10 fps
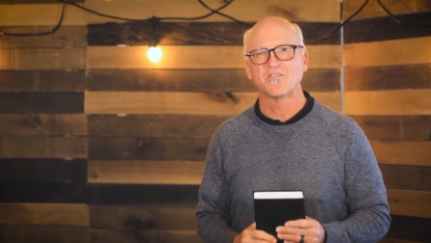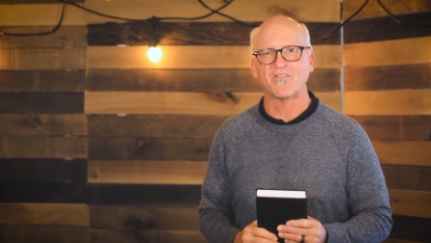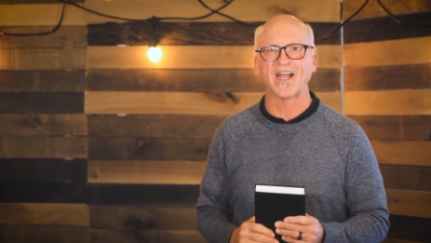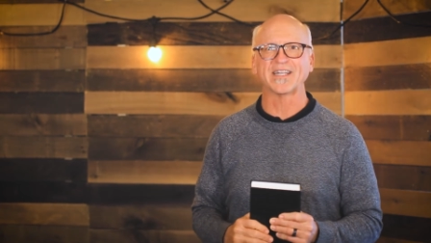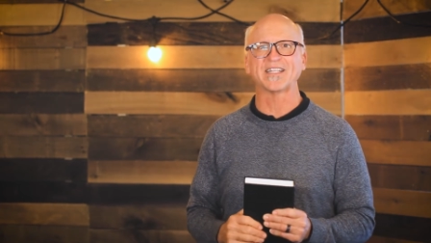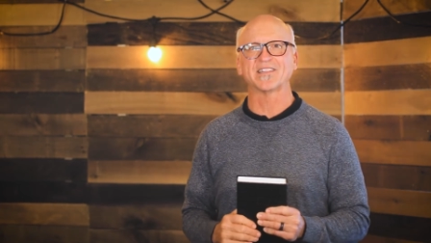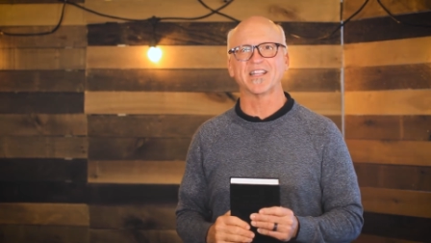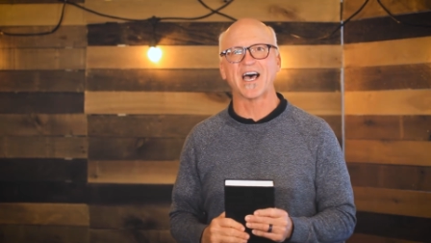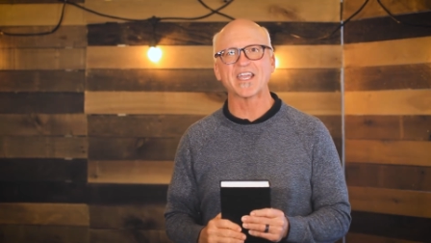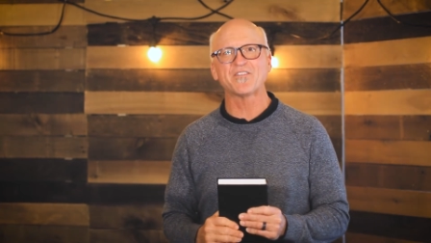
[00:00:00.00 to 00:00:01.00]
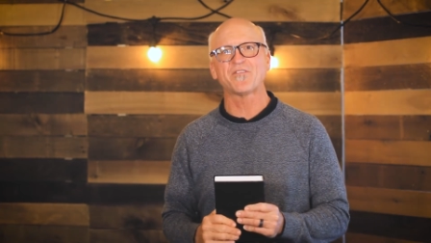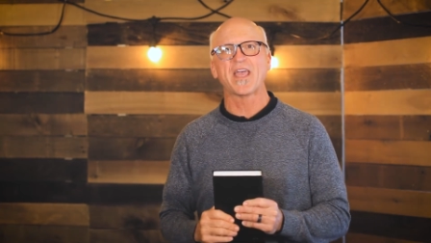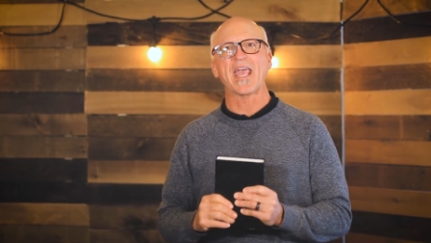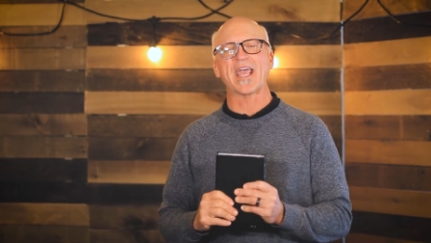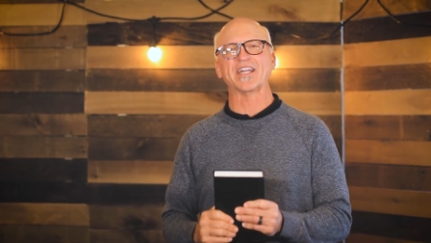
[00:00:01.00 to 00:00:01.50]
finding life
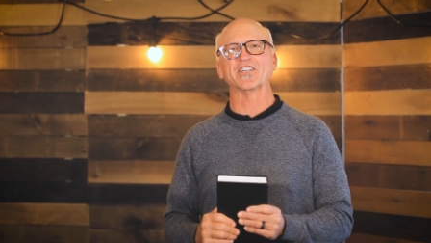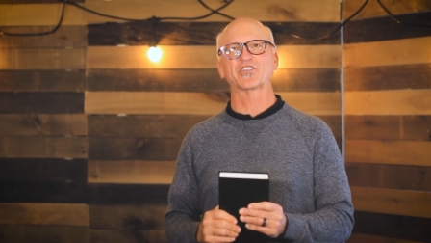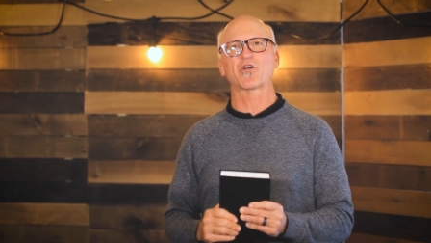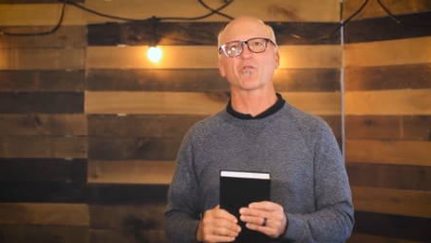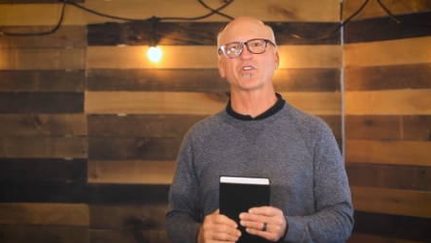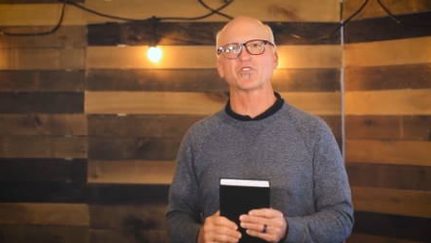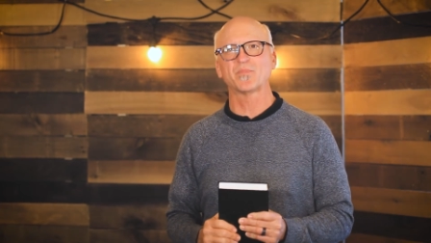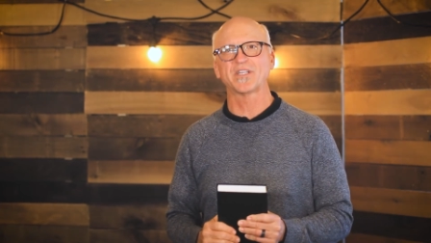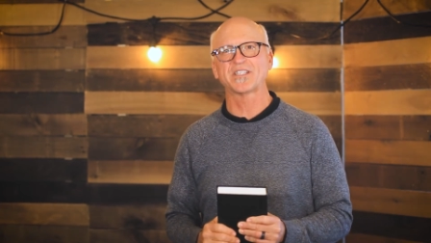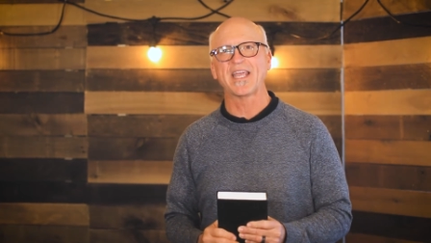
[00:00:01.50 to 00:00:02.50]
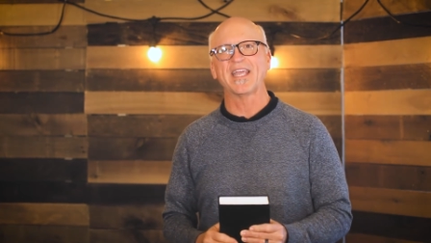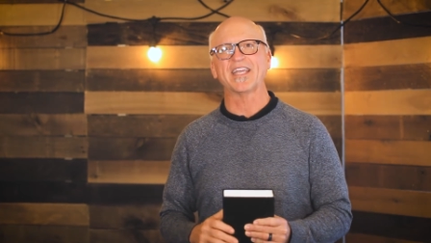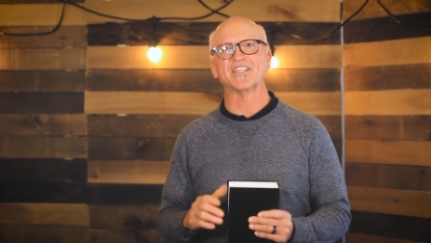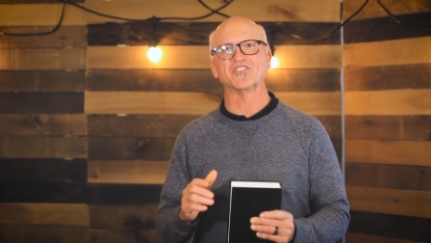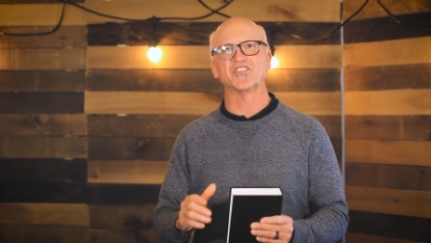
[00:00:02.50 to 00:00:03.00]
and encouragement
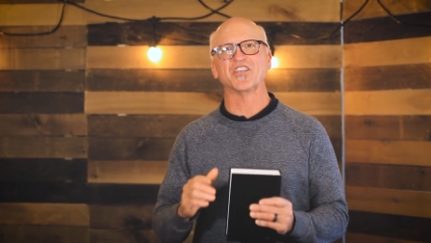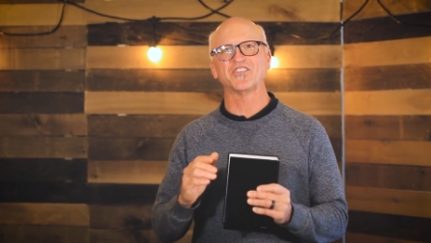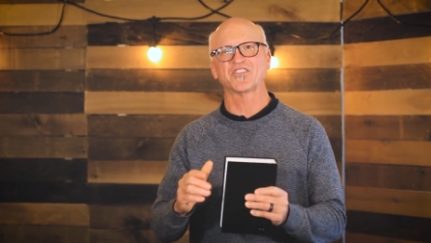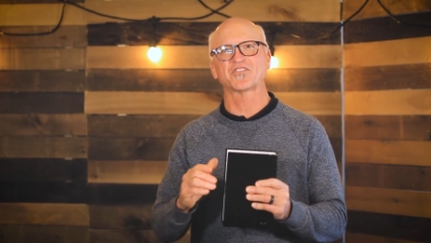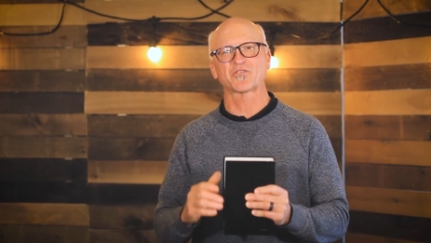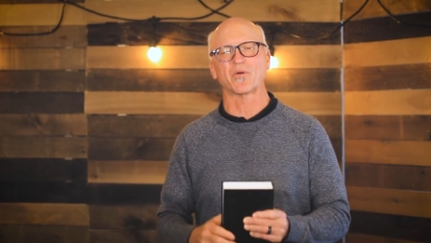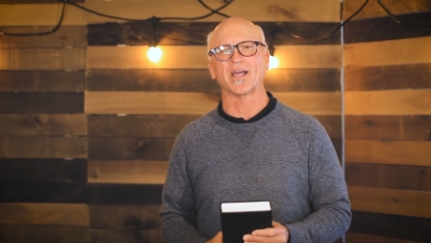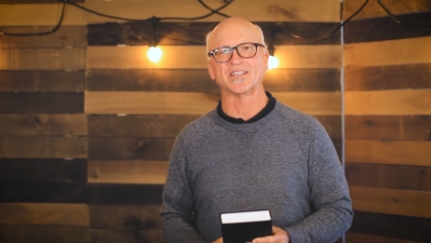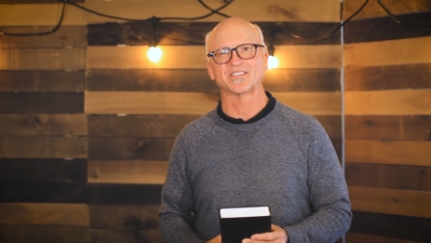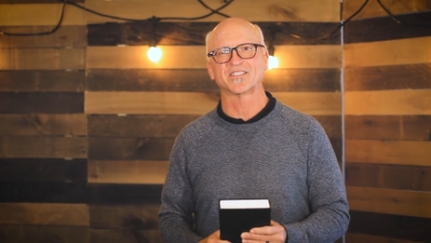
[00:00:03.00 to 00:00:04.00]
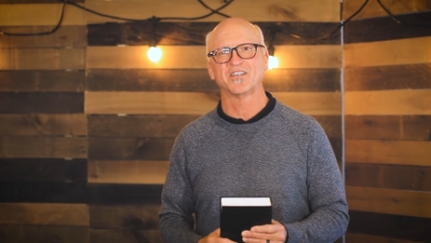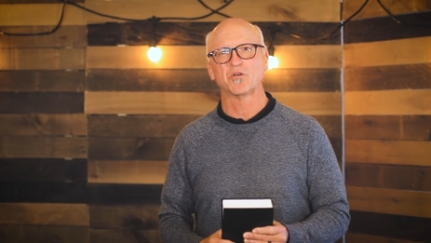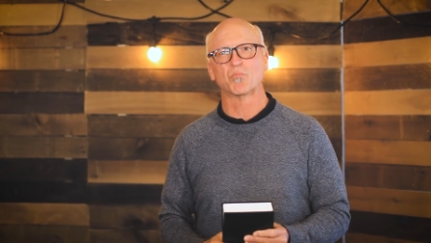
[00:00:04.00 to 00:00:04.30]
in Jesus Christ.